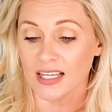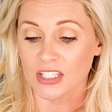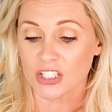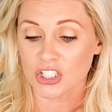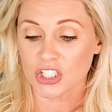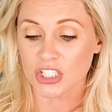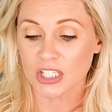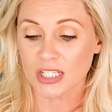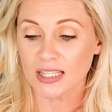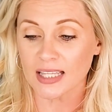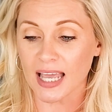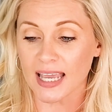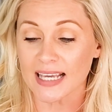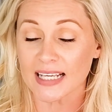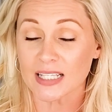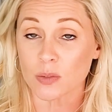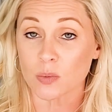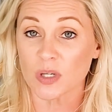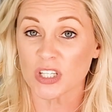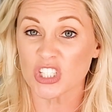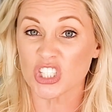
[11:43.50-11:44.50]
She
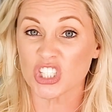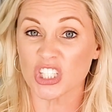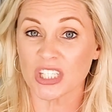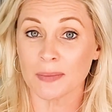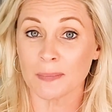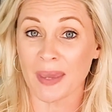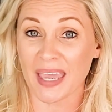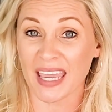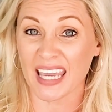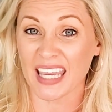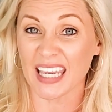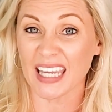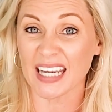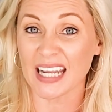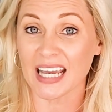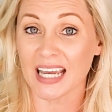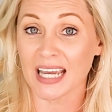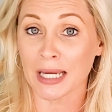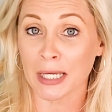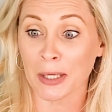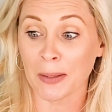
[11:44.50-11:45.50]
likes what she
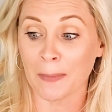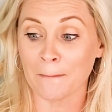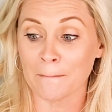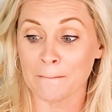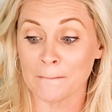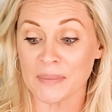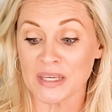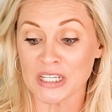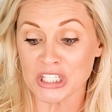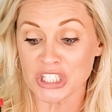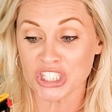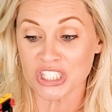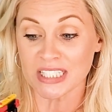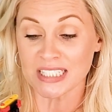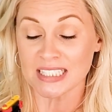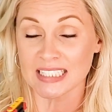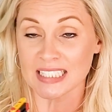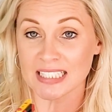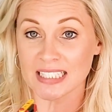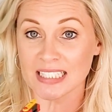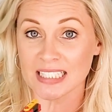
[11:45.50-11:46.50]
made, but
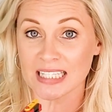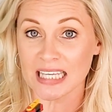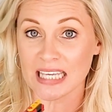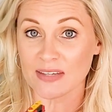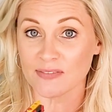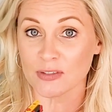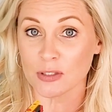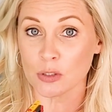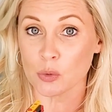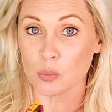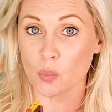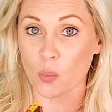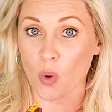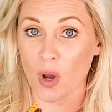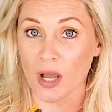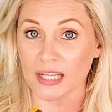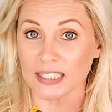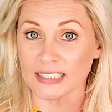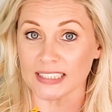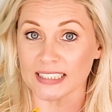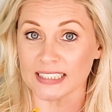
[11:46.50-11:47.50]
she didn't even
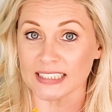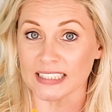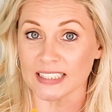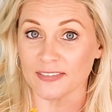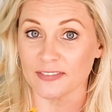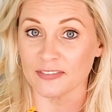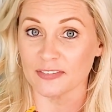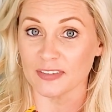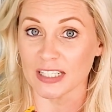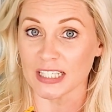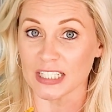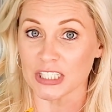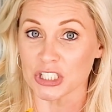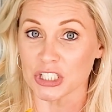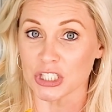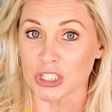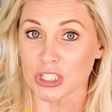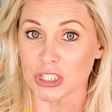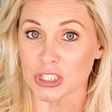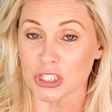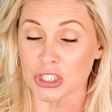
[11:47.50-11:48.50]
want to finish
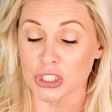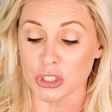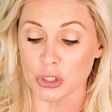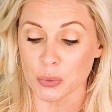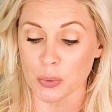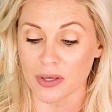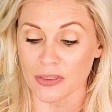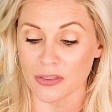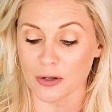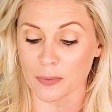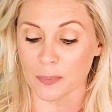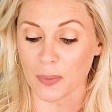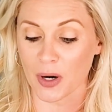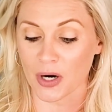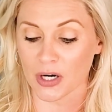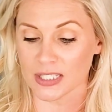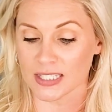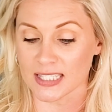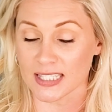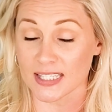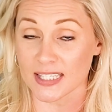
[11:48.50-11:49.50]
the 2 other
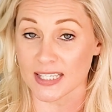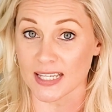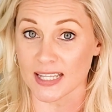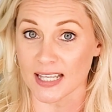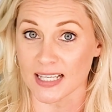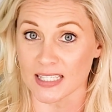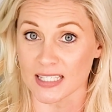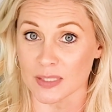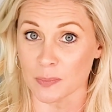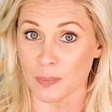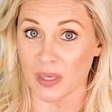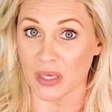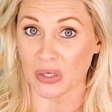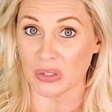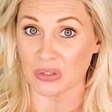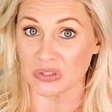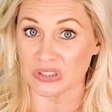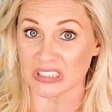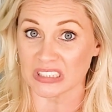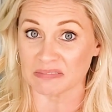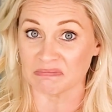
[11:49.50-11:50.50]
parts to this
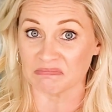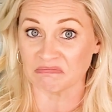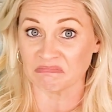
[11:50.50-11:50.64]
build.